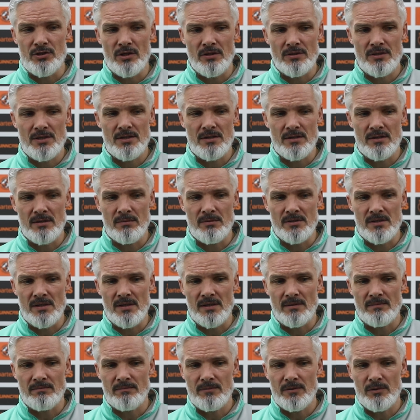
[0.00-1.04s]
Johnstone, he was
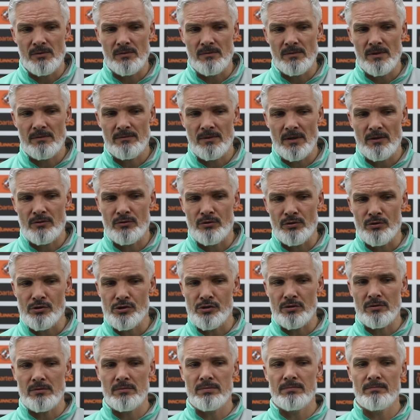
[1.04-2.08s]
a, you know, a
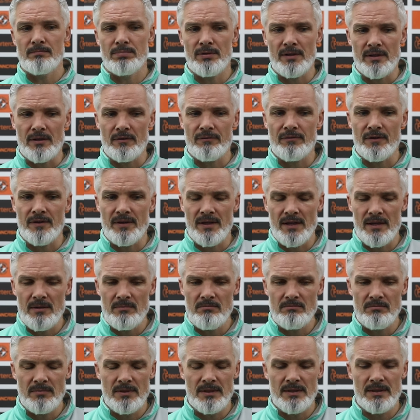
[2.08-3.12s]
crucial player for
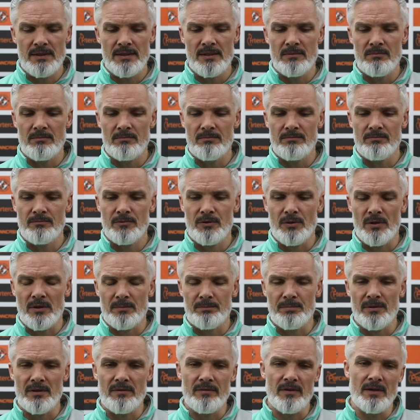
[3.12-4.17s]
them. You know, a
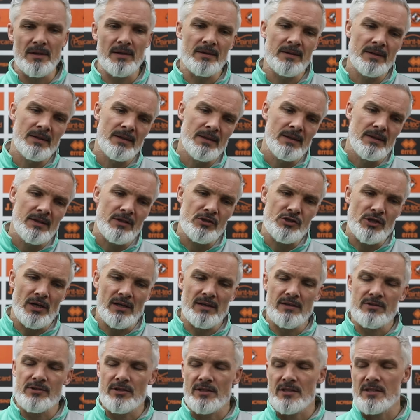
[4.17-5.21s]
bit of a
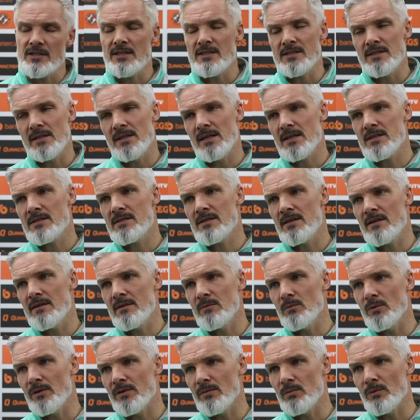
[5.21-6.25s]
challenging season last
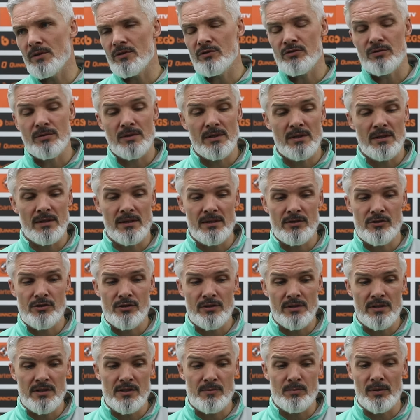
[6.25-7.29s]
term with one or two little
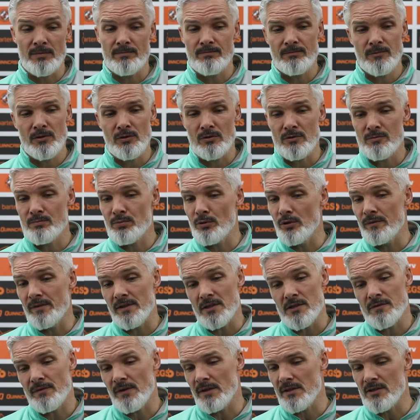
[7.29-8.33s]
injuries, but you know, he's proven
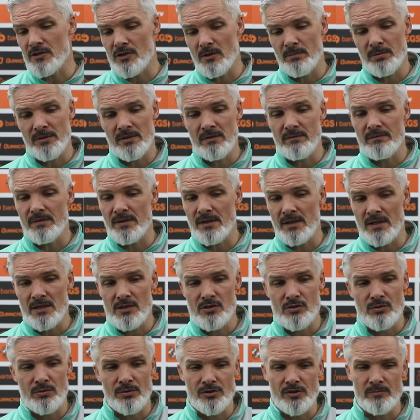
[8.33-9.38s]
his fitness up at
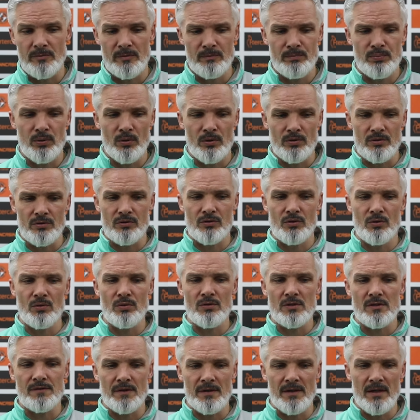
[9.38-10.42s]
Inverness, scored some important
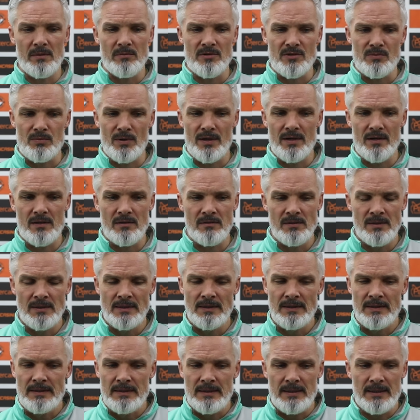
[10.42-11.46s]
goals for them as well.
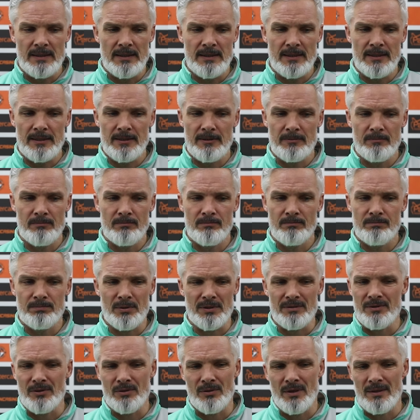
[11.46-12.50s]

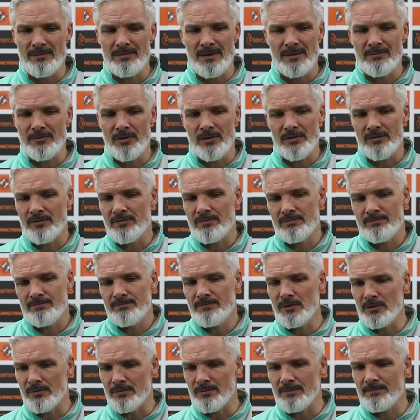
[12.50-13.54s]
But you know, I'm not,
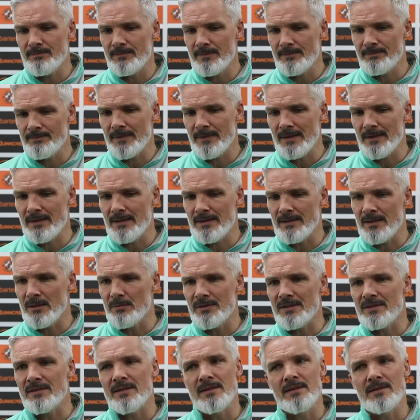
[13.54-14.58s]
you know, at
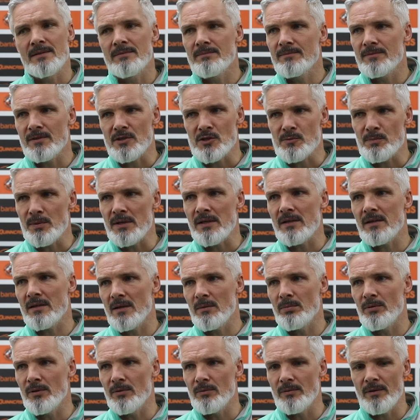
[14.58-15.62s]
liberty to speak
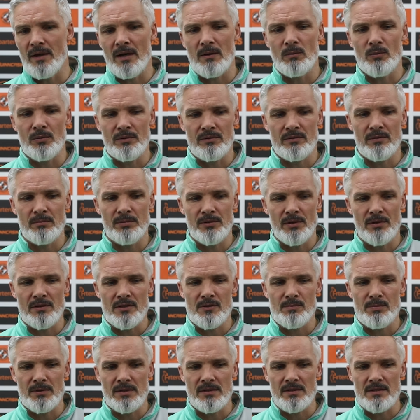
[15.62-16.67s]
about that one, to be
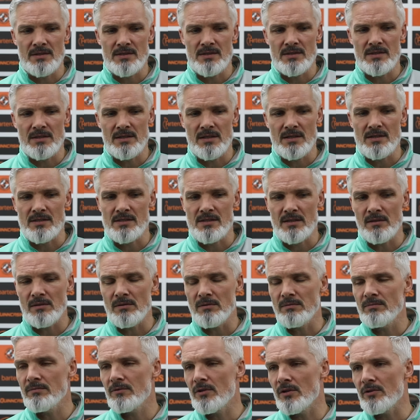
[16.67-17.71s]
honest, because he is
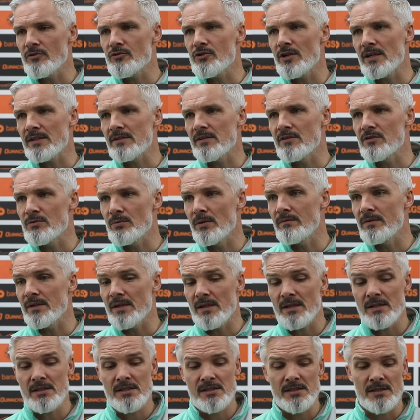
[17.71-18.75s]
still contracted to
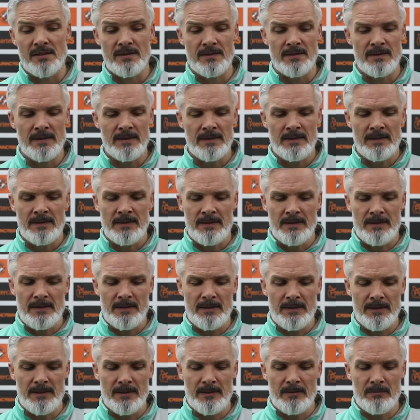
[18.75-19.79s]
Inverness, and
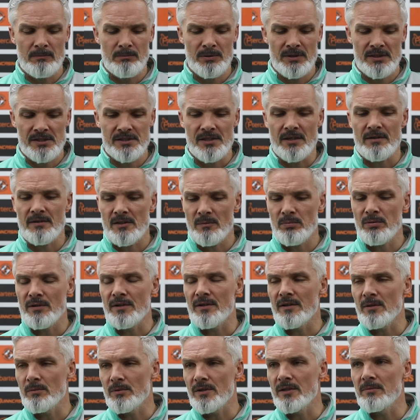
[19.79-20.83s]
but he's certainly a
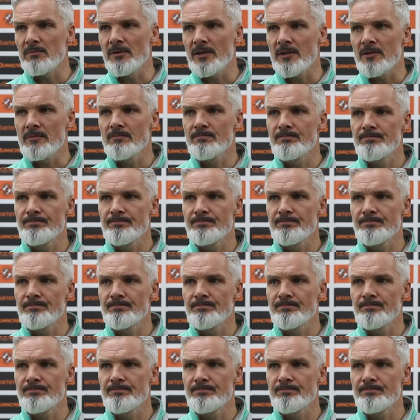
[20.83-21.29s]
player that we admire.